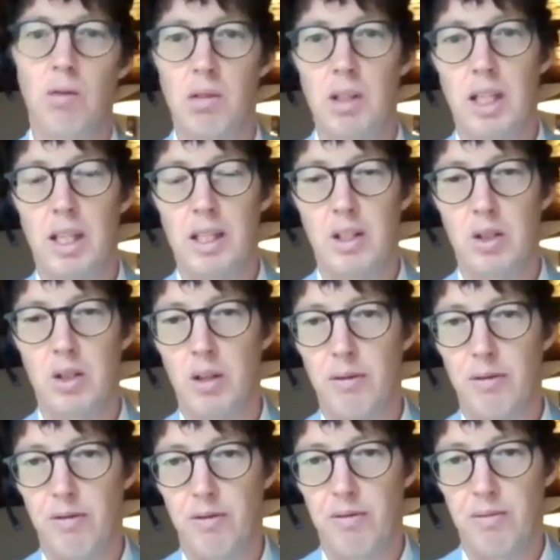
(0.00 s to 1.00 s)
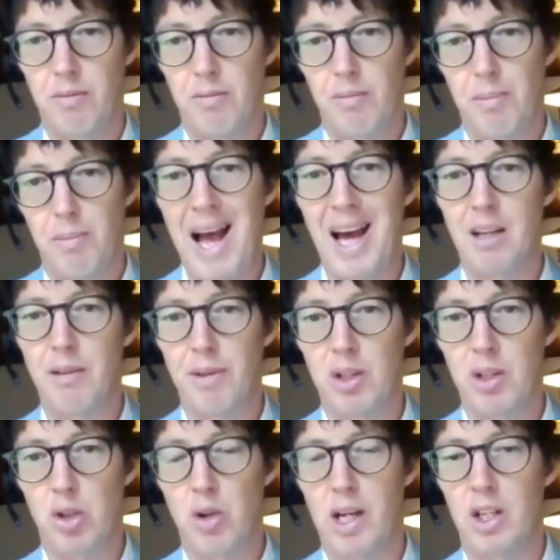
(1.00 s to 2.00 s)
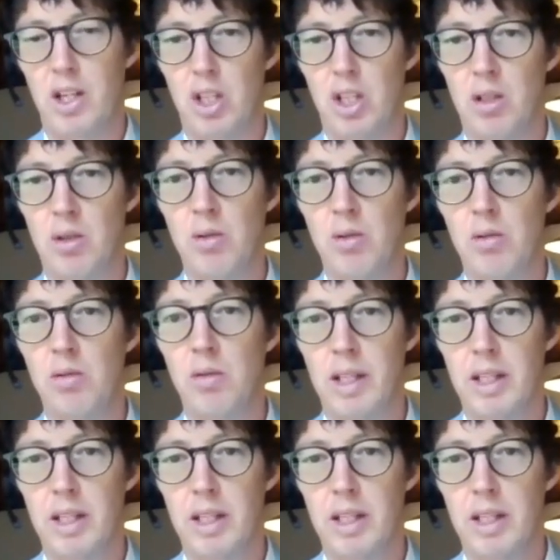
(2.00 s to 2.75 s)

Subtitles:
really sort of part of the strategy at all.